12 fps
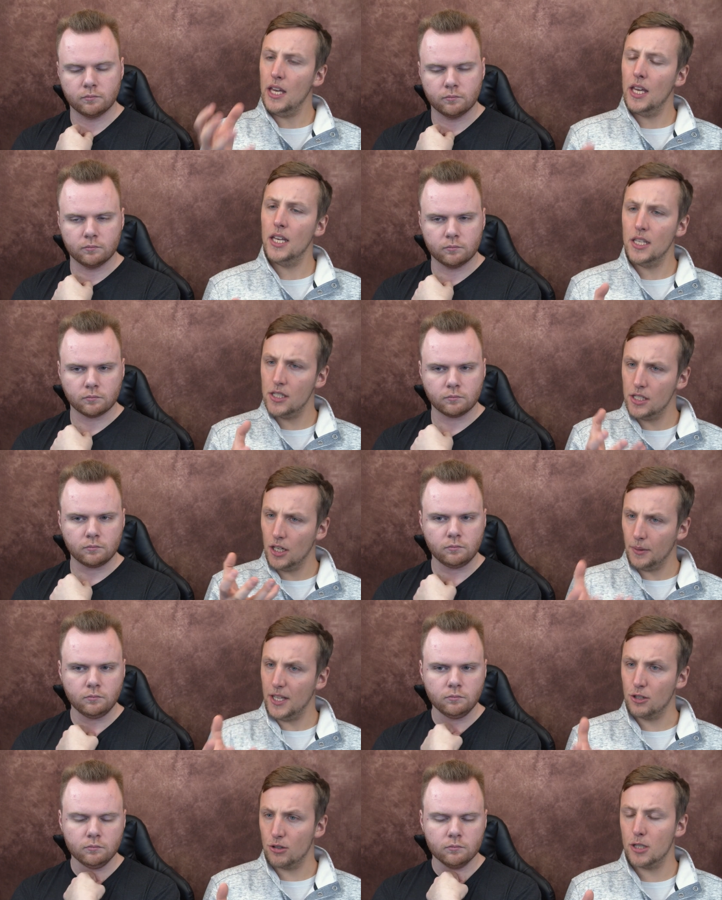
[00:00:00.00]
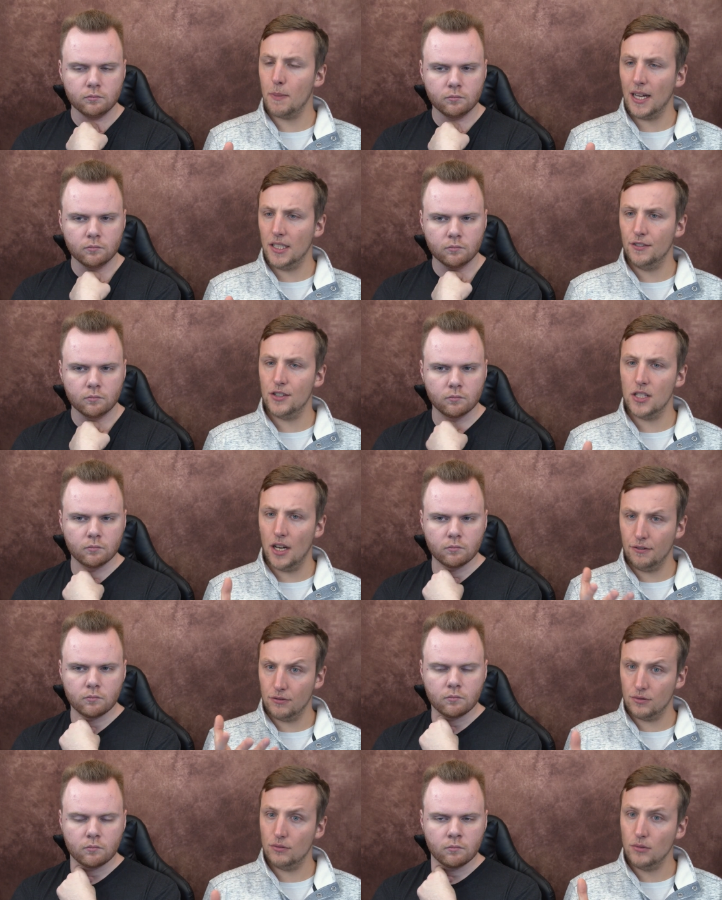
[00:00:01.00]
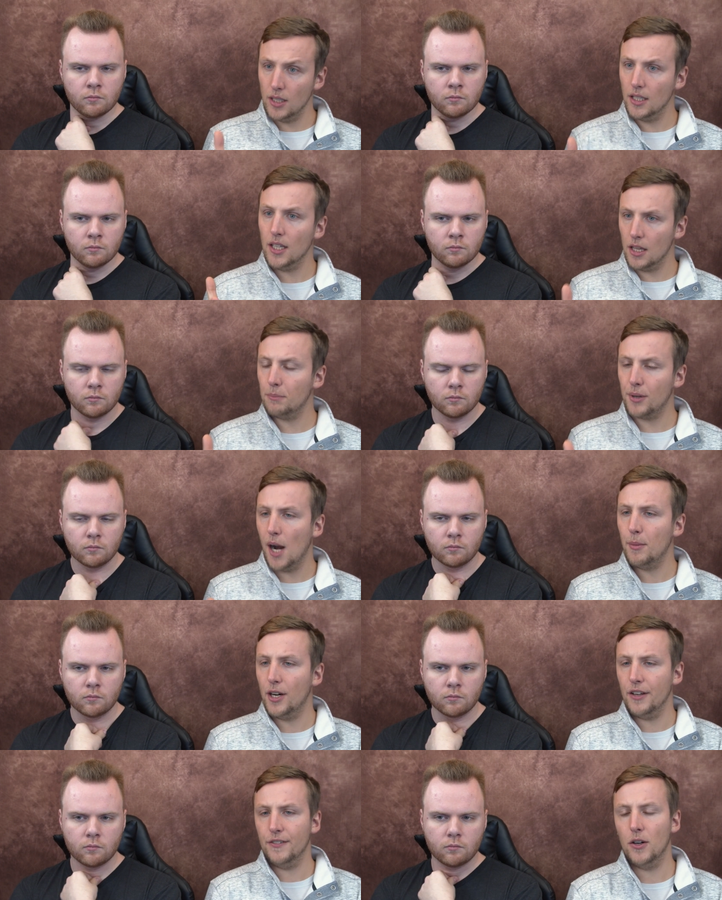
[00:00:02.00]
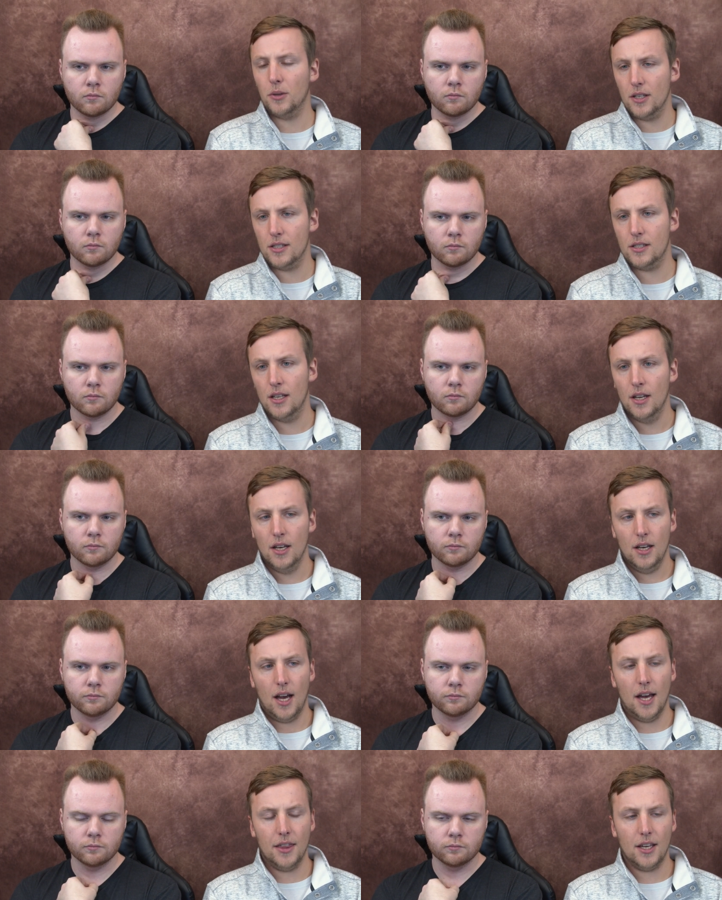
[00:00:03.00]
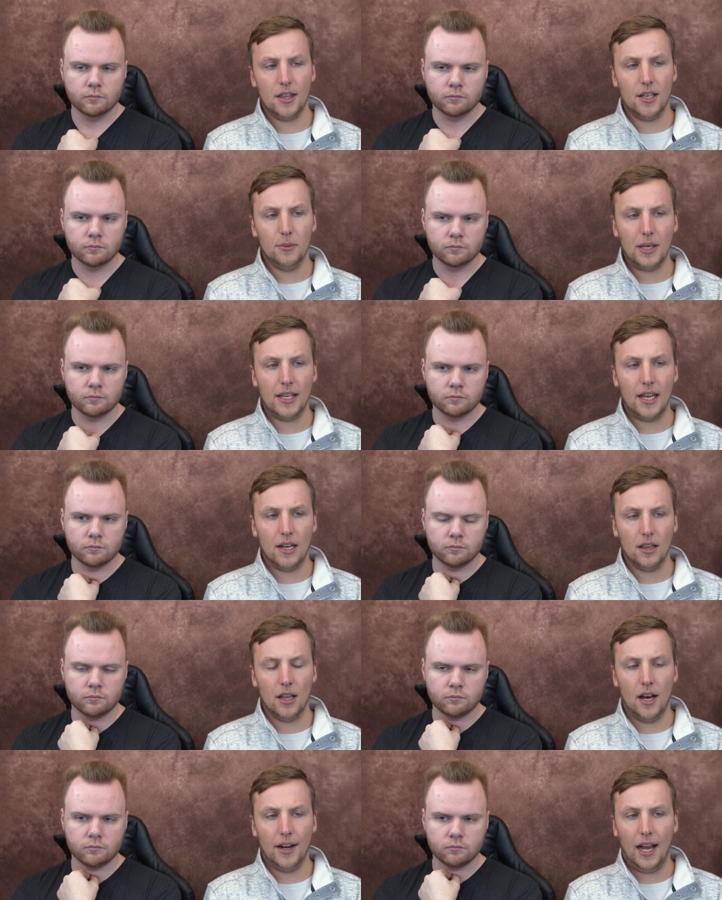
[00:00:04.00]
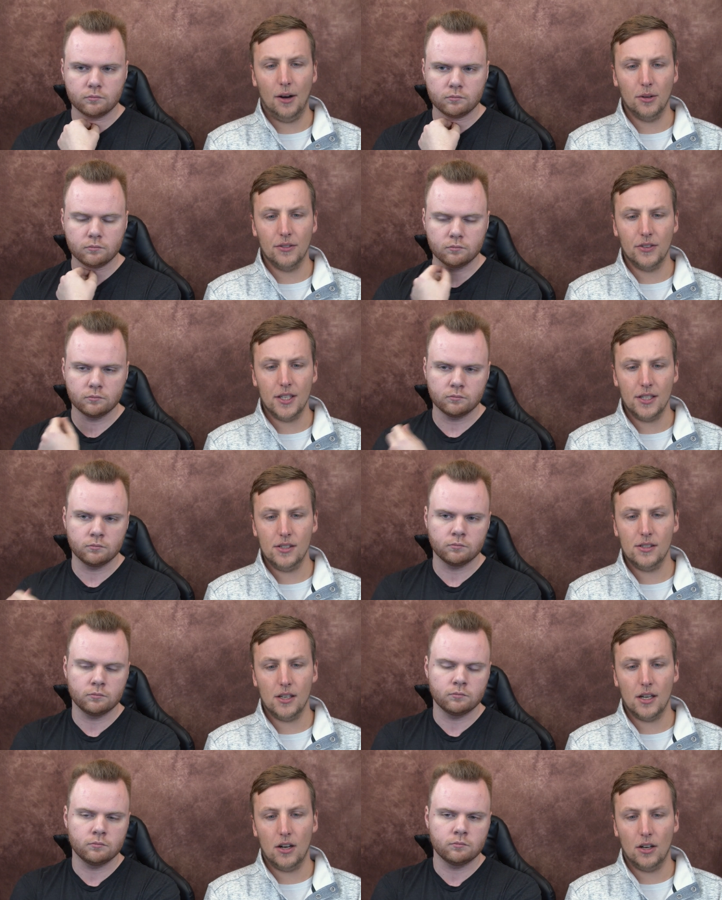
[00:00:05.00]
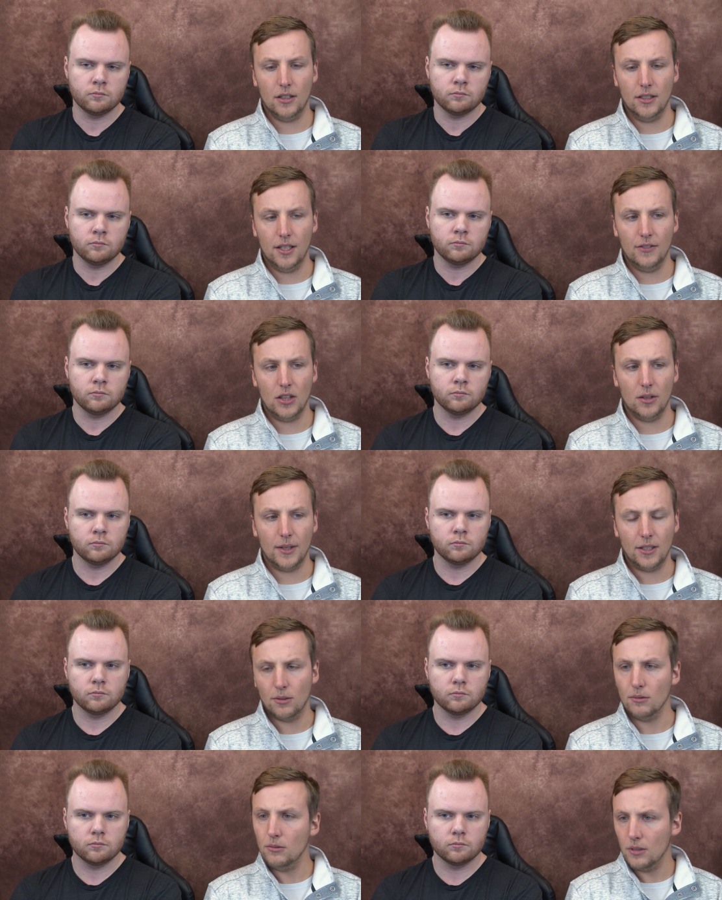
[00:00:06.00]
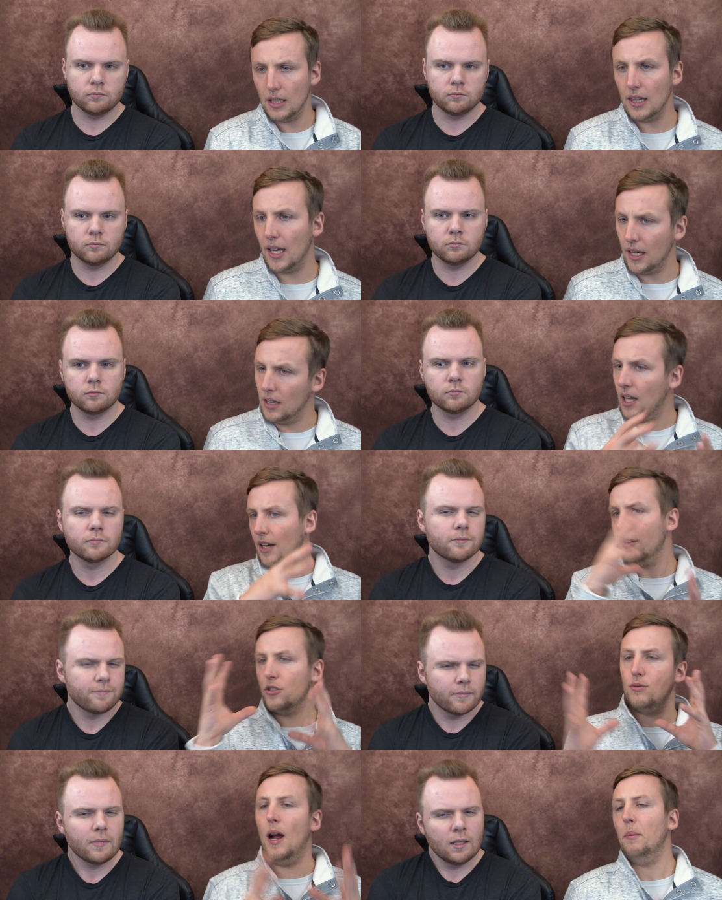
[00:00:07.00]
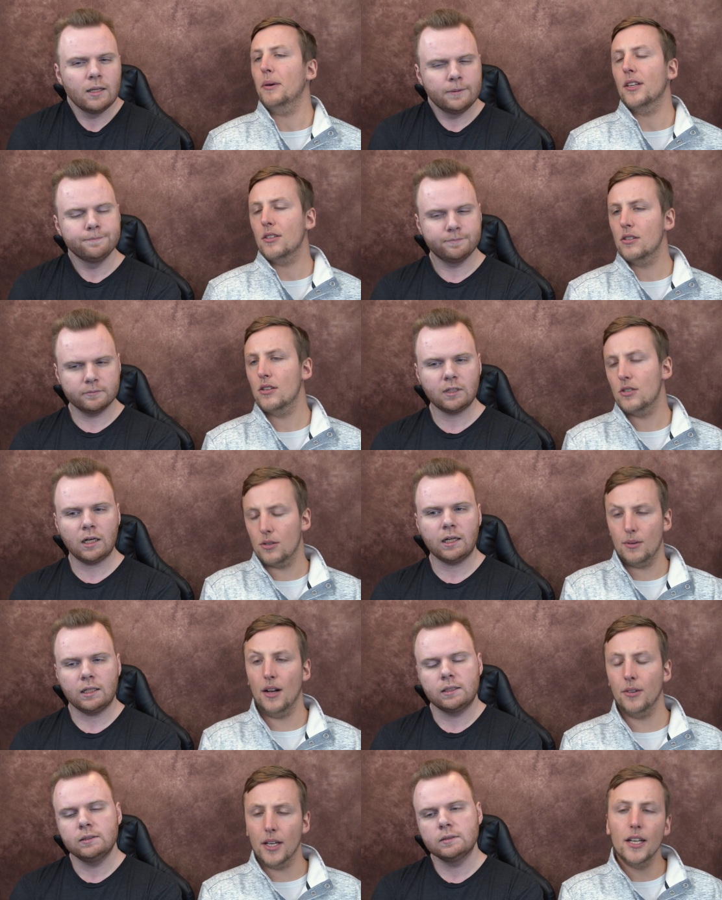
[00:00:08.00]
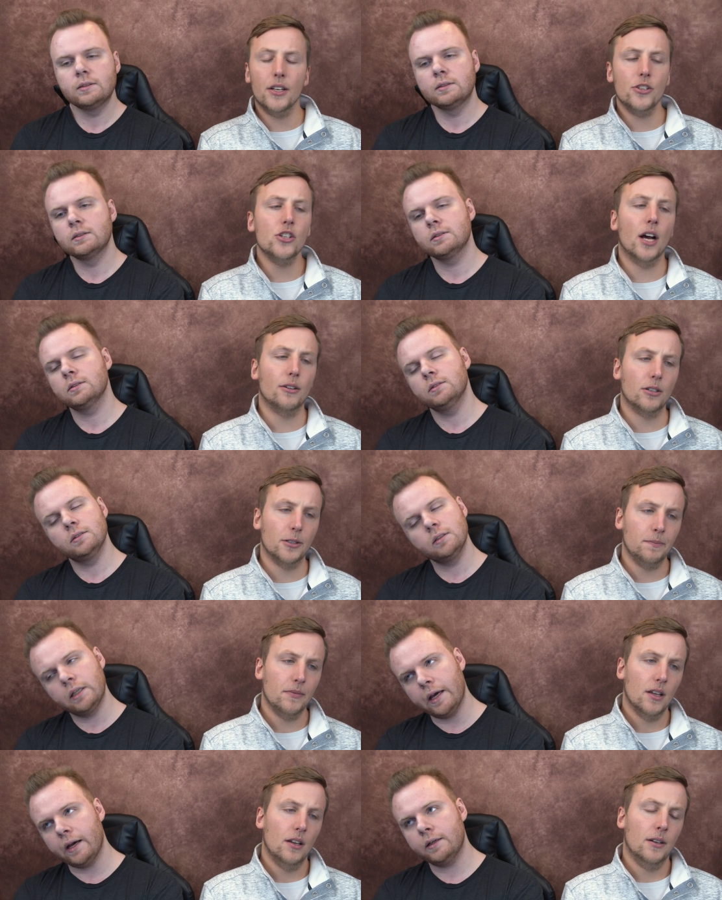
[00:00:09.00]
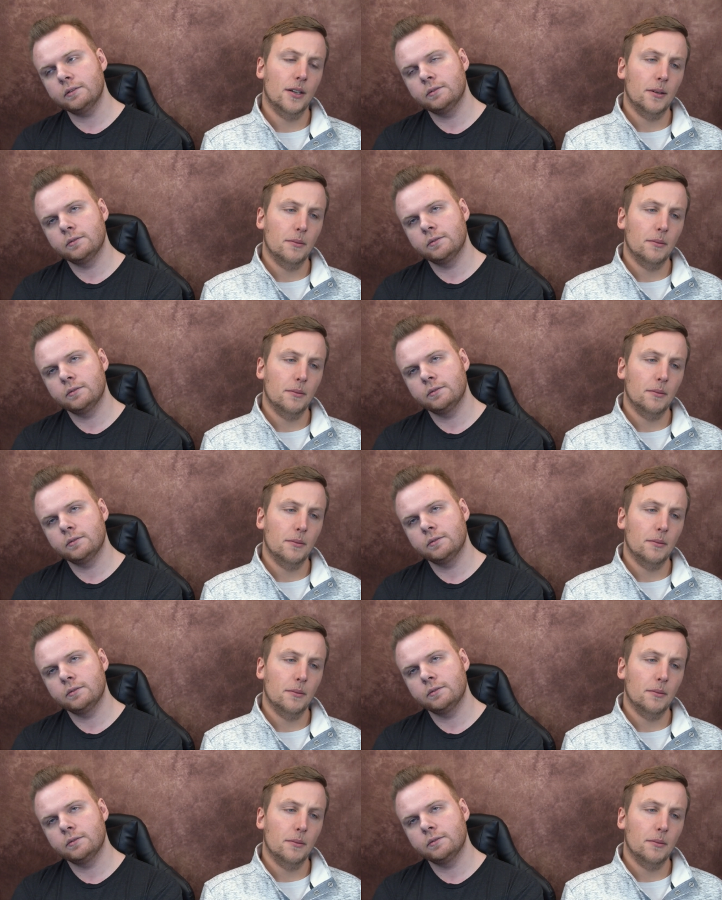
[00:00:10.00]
Speaker 1: his you know introspective stuff really the primary focus, I think that we can get a lot out of this uh, arc. Even though I don't really like a lot of the trappings uh-huh. surrounding uh -huh. it in general. Yeah.